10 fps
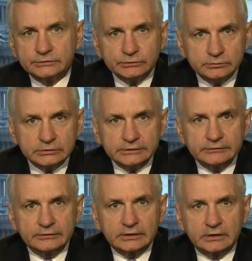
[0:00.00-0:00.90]
I do
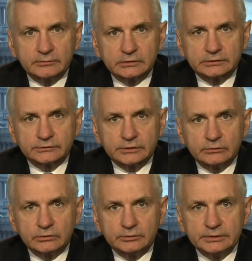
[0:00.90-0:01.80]
believe that our
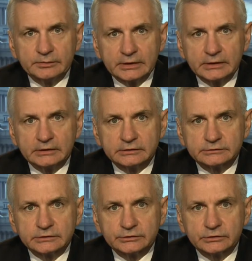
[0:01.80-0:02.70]
military will be paid
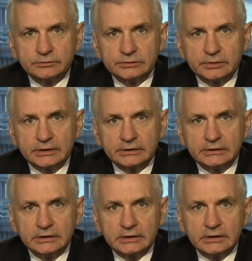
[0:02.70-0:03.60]
as they should be
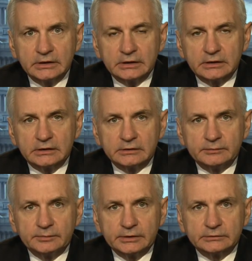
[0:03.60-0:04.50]
paid,
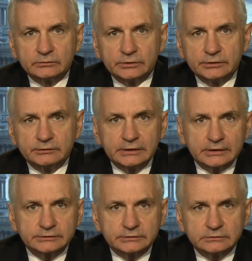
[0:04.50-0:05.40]
uh, but when you
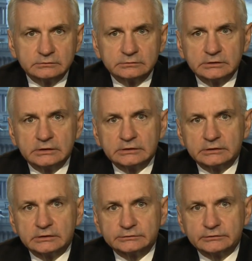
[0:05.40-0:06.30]
get to
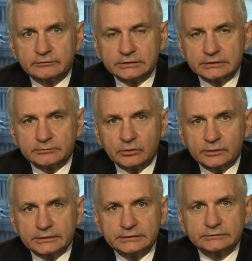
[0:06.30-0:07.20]
uh, civilian
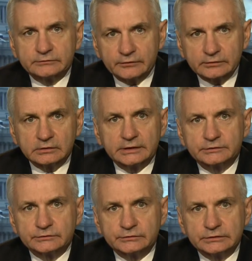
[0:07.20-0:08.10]
employees, federal
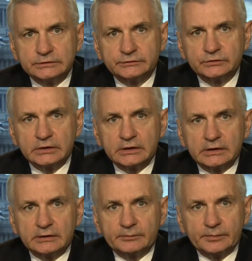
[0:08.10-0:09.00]
agencies,
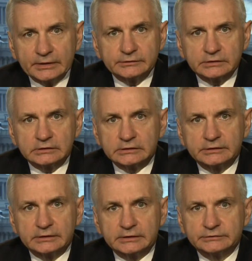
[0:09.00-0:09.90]

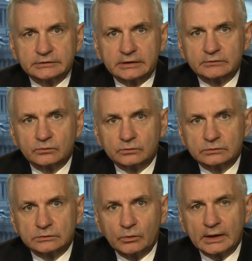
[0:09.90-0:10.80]
basically they start
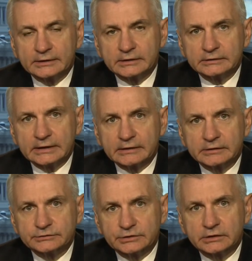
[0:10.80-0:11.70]
winding
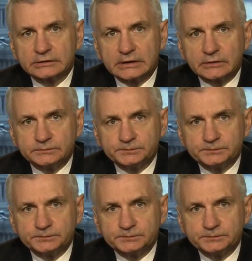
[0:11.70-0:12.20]
down and shutting